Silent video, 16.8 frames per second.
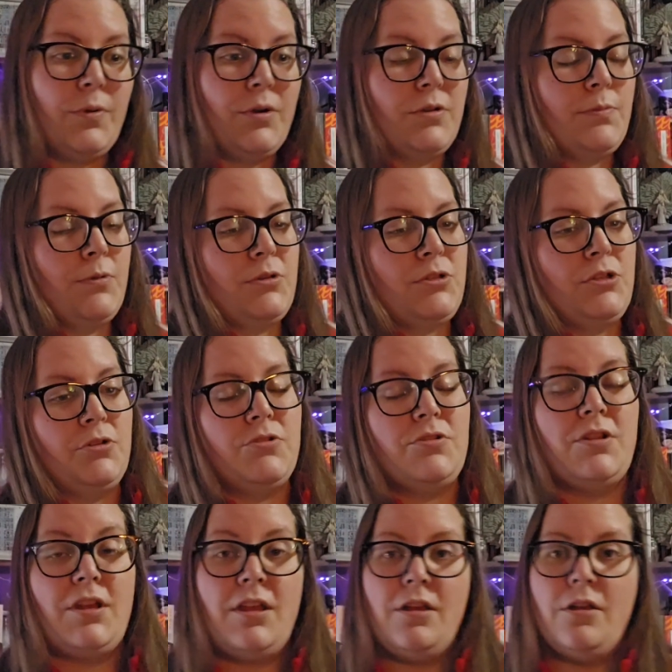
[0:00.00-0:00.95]
whereas most
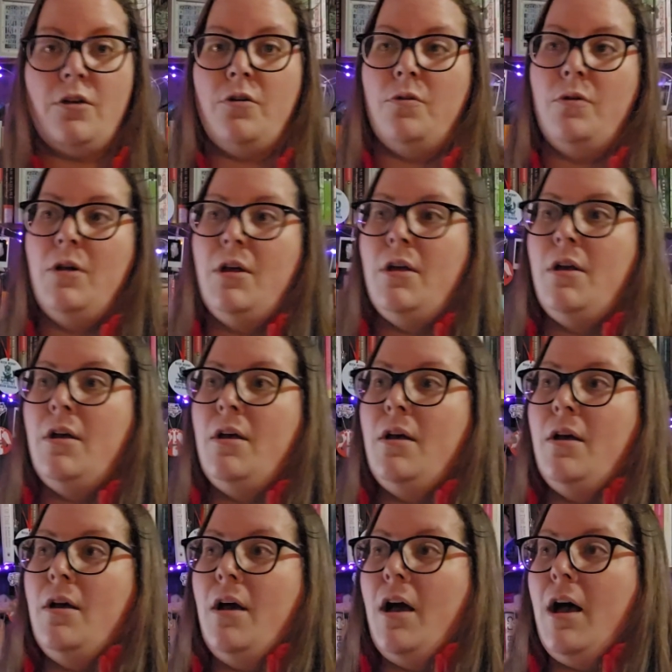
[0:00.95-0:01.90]
children, they can go
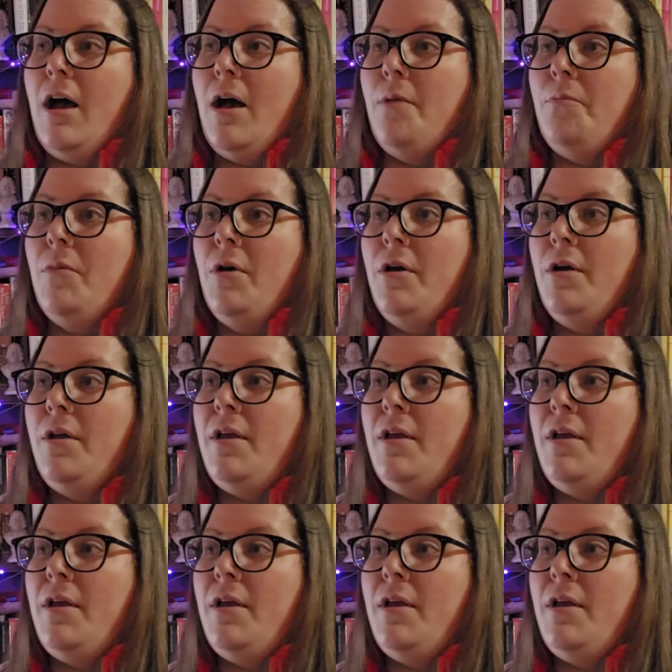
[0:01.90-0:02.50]
um,